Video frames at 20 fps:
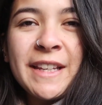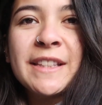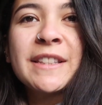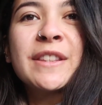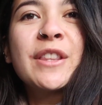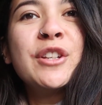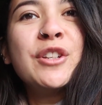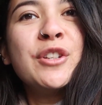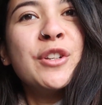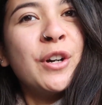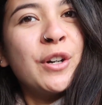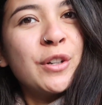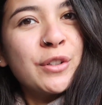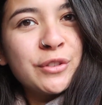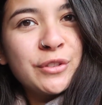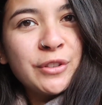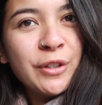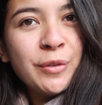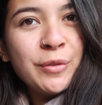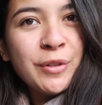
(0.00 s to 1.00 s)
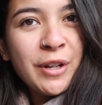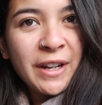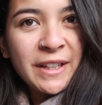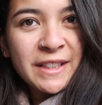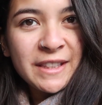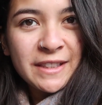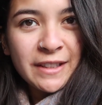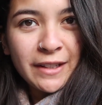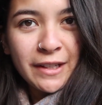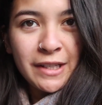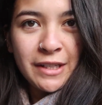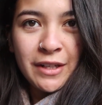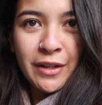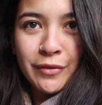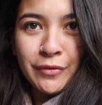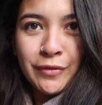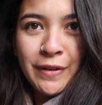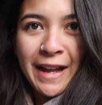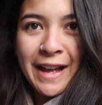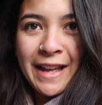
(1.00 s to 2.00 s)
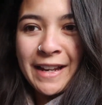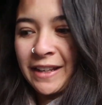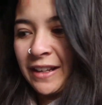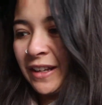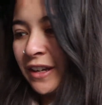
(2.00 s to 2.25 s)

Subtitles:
is the not so nice side of van